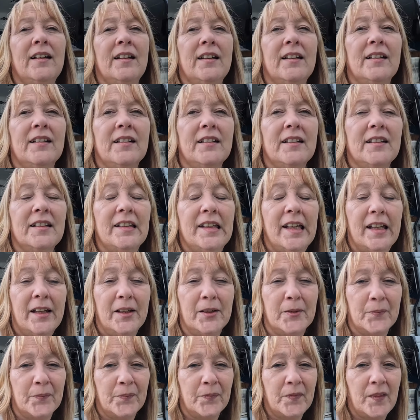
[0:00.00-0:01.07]
and
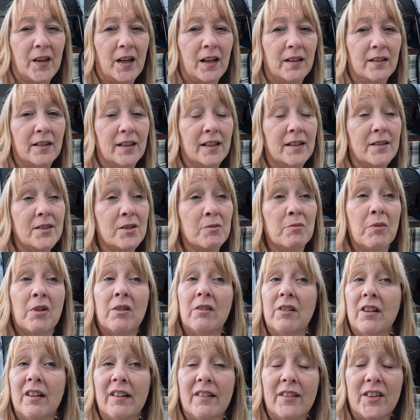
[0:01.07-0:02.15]
yeah, and then
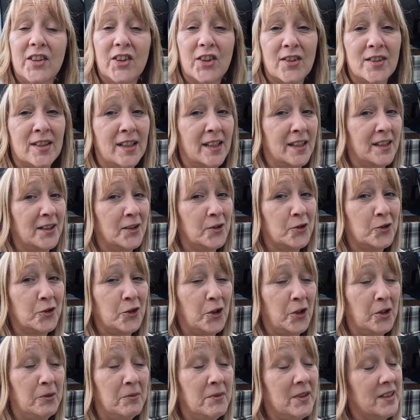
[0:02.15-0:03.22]
tomorrow Doug's heading on
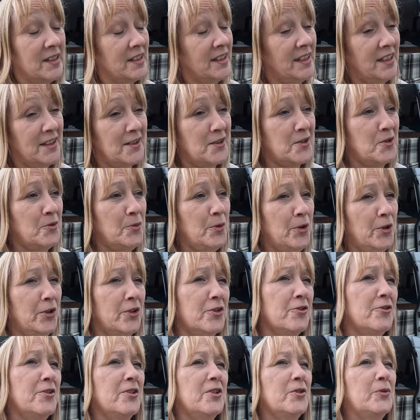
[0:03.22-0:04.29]
home because he has to work
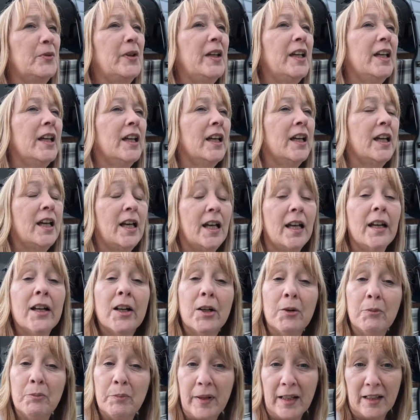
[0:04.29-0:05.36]
during the week,
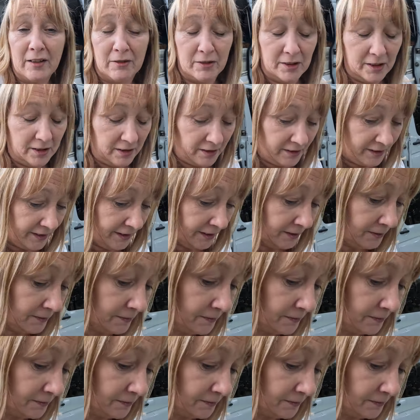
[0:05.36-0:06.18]
and Bella and I,